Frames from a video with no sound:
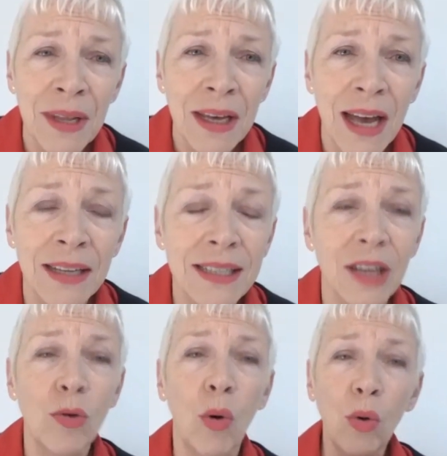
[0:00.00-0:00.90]
And as
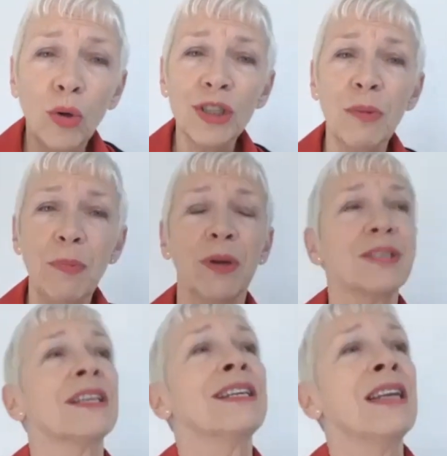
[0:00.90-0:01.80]
an older
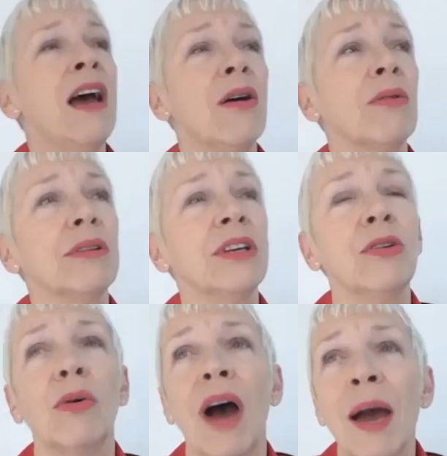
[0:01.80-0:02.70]
person now, you
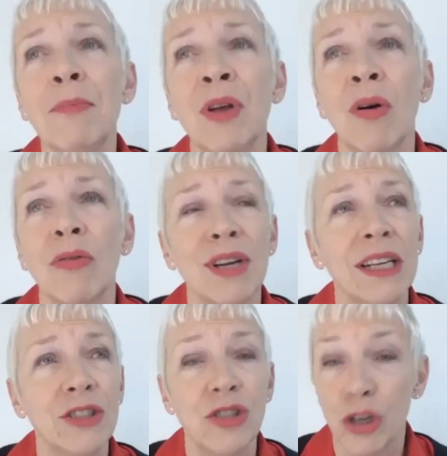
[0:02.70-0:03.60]
know, I'm not
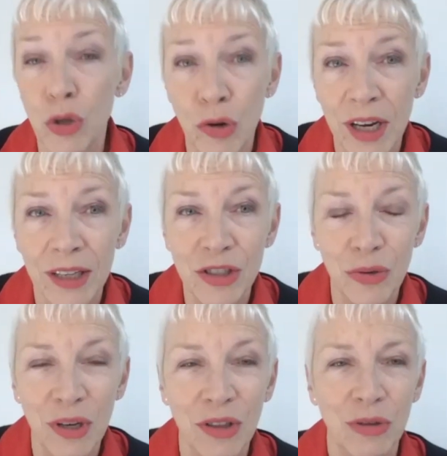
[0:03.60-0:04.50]
really touring and
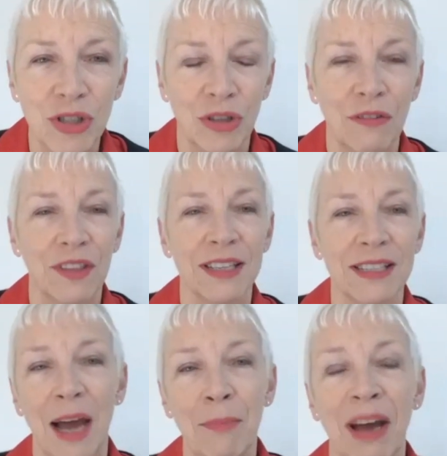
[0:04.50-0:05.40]
doing those sort of things
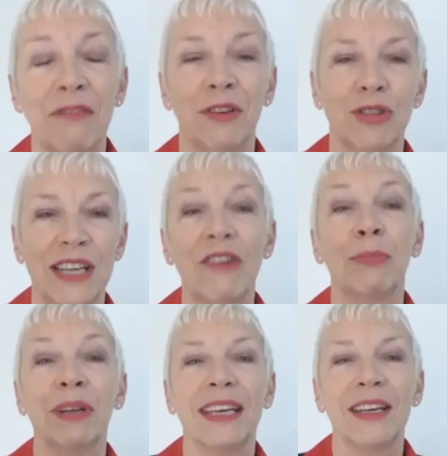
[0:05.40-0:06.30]
that I might feel
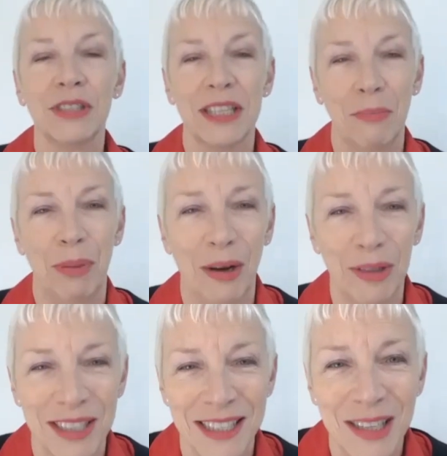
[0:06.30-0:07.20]
terribly guilty
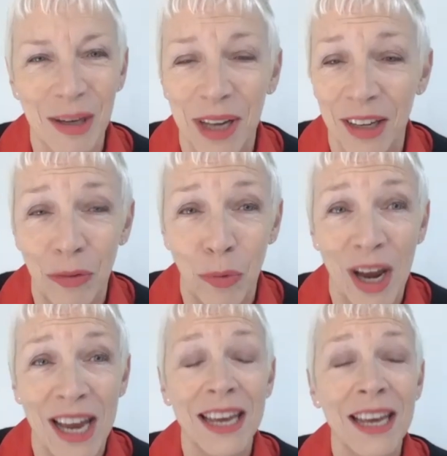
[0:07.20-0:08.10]
about in some kind of
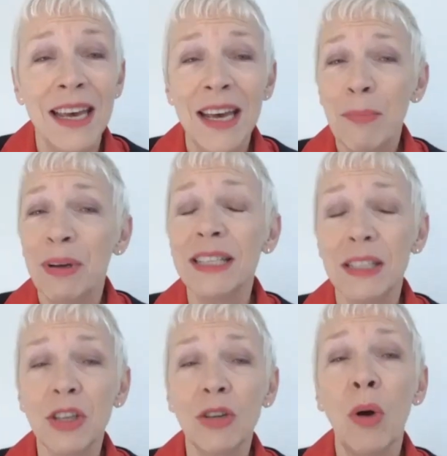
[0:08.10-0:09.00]
way. But
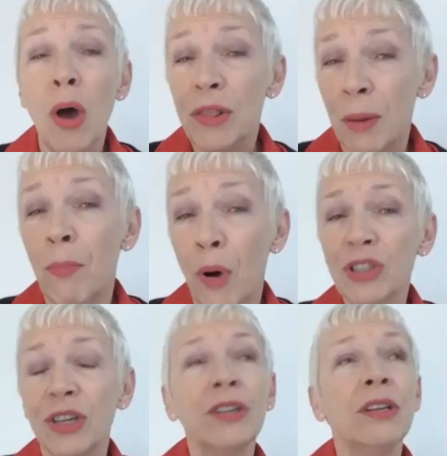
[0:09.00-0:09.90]
it's, you know, the
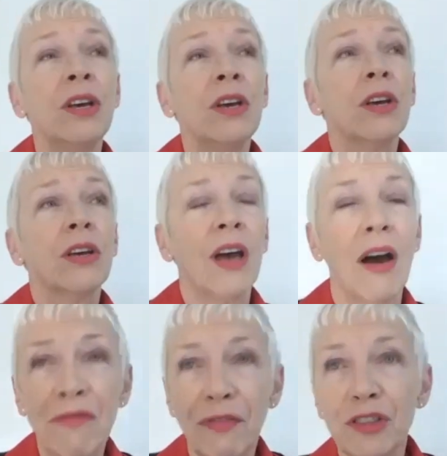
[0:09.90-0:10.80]
modern
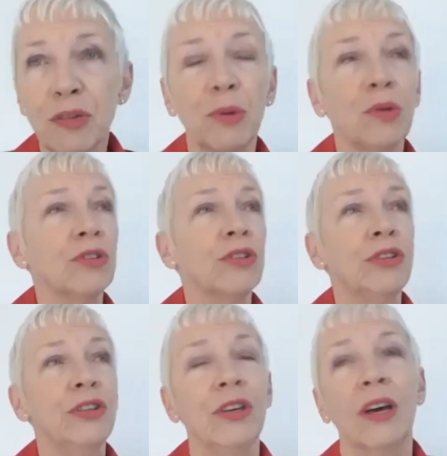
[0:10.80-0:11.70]
comfortable
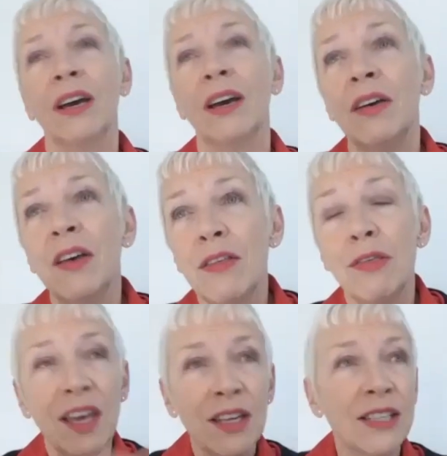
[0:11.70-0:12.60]
uh,
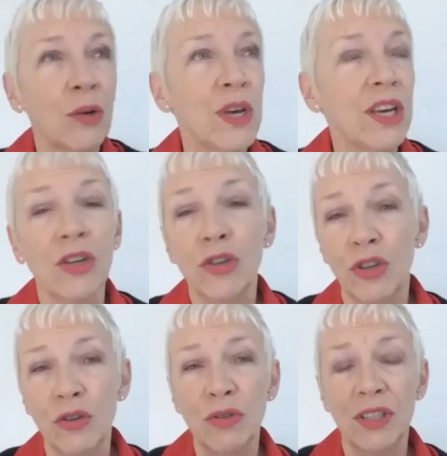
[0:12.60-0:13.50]
things that we can
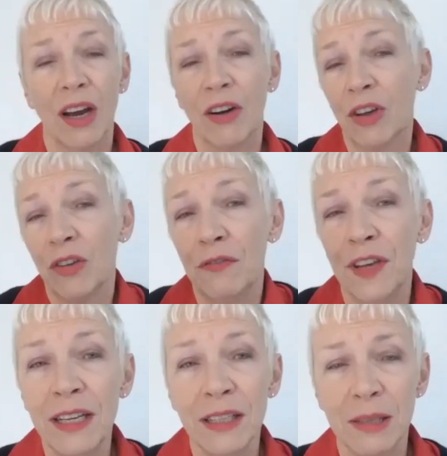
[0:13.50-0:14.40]
use that are
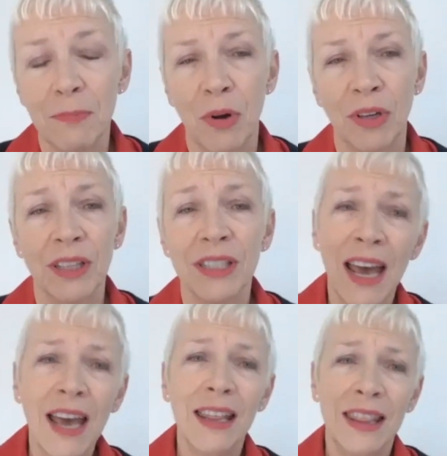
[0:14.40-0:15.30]
convenience products
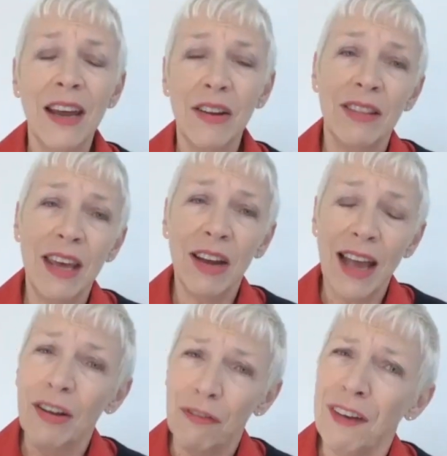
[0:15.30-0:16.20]
they're, they're
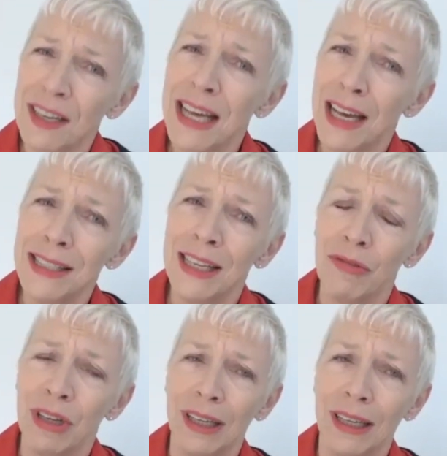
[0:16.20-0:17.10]
kind of fantastic
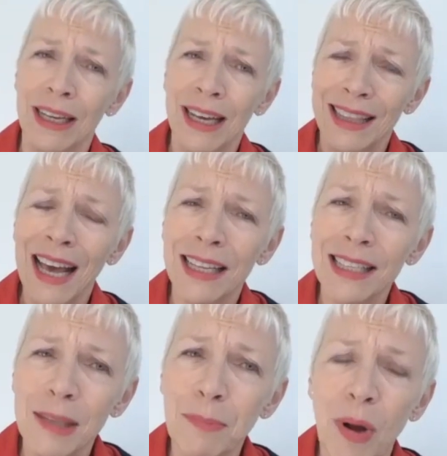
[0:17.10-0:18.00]
really
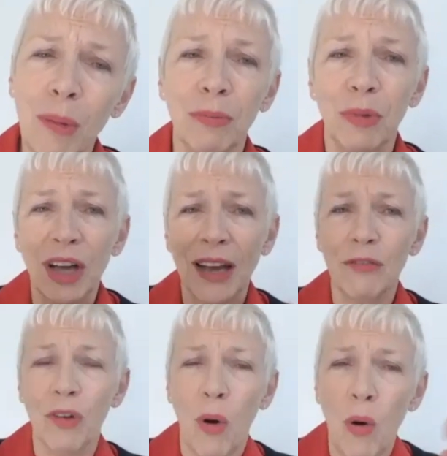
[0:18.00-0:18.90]
that's the problem we're kind
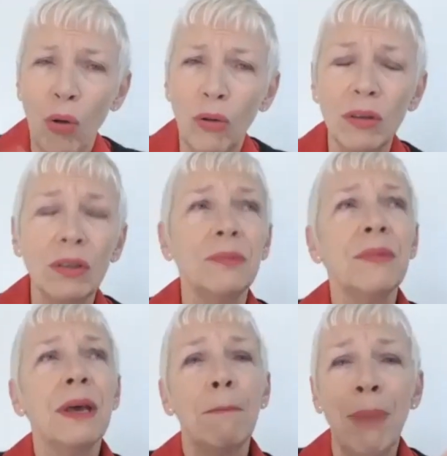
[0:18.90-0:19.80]
of all
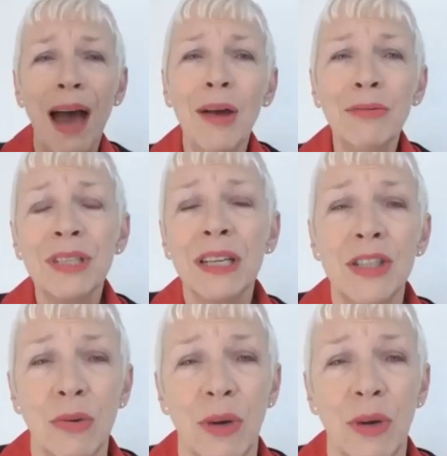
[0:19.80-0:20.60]
bound into